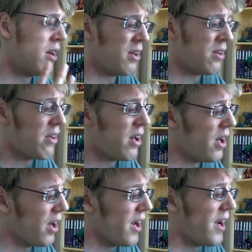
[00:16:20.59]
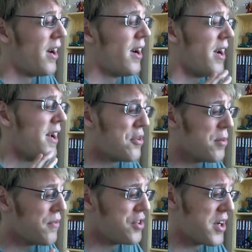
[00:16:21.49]
and it's a
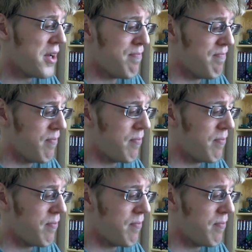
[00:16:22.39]
bit of a shame.